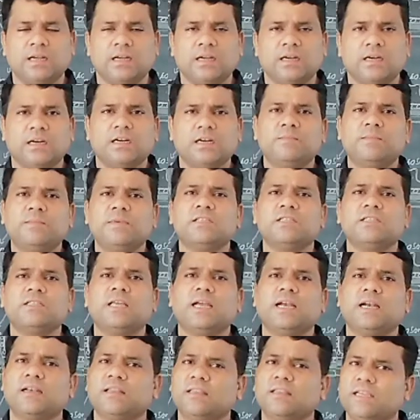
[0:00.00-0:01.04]
It means
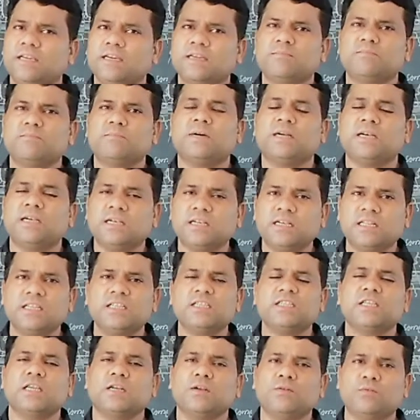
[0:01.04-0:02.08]
that they are
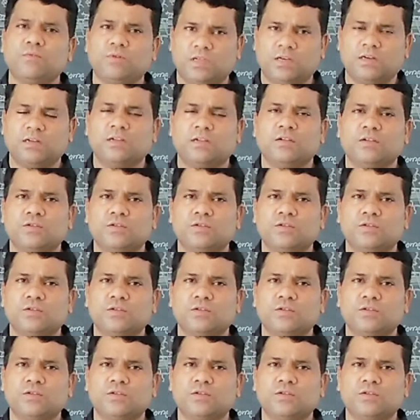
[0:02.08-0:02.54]
multicellular.